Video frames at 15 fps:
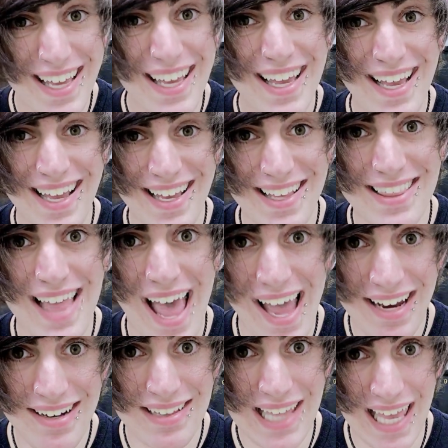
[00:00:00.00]
it in the
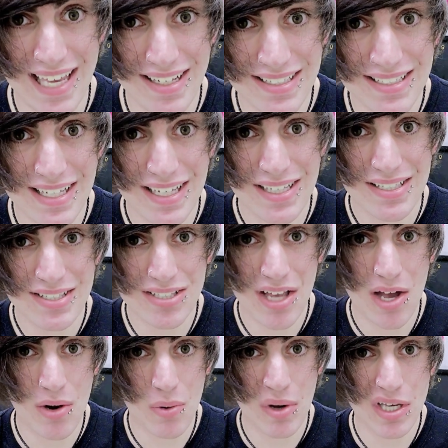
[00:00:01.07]
end links.
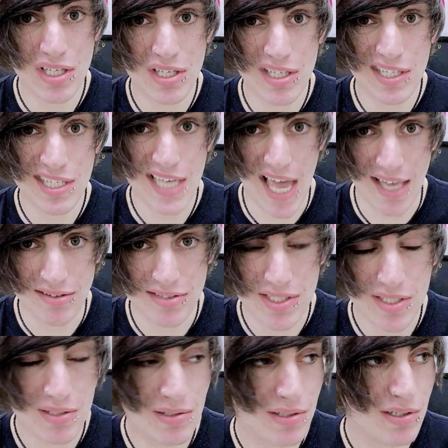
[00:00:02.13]
So yes,
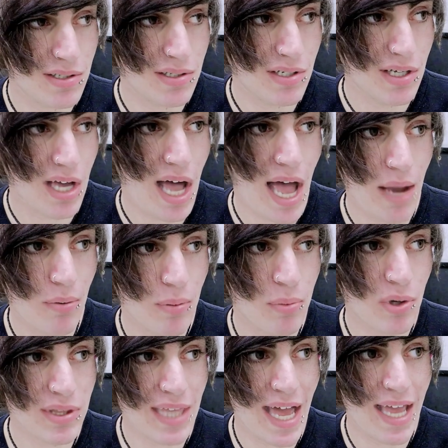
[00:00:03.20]
I will
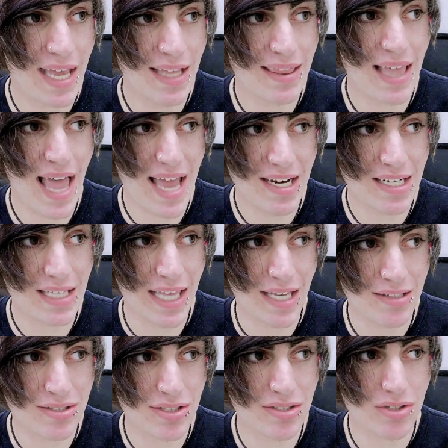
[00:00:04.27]
put that in the end
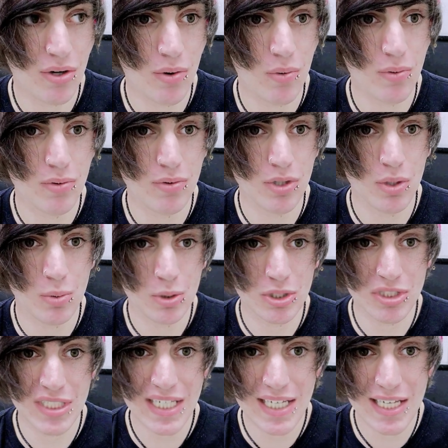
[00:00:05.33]
links so you will
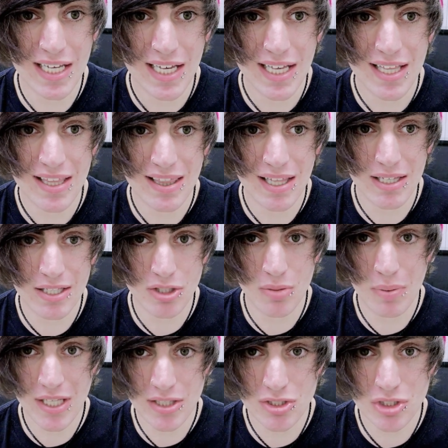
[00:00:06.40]
see the little
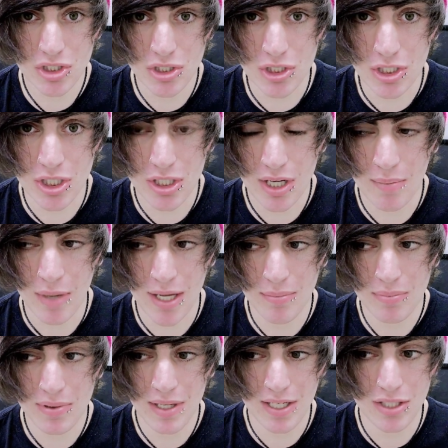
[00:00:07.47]
picture come up
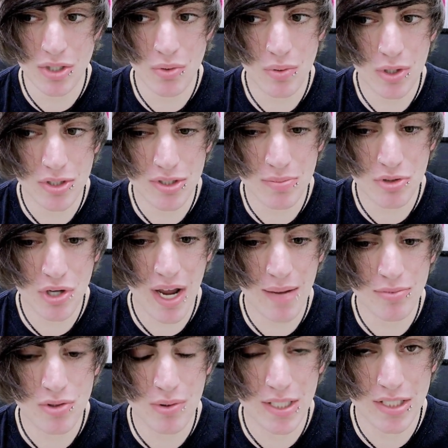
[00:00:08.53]
and you will subscribe
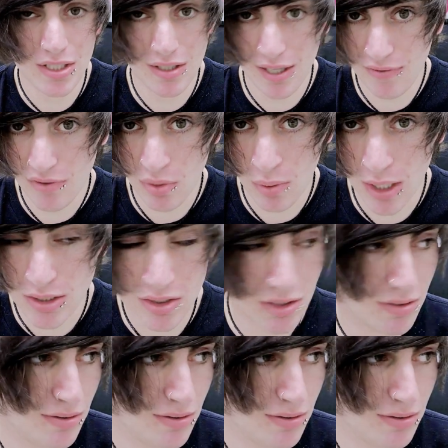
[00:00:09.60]
to it if you want.